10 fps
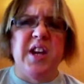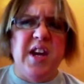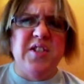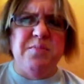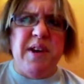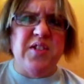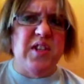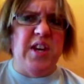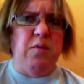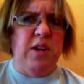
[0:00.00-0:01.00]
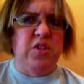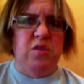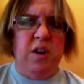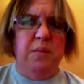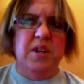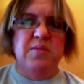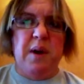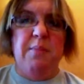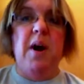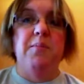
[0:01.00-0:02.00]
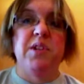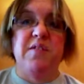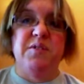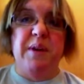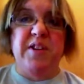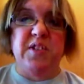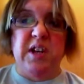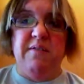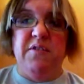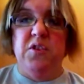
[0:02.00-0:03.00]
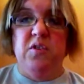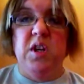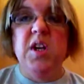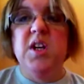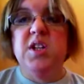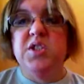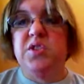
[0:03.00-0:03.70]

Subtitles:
nice Mexican restaurant because my mom loved Mexican food.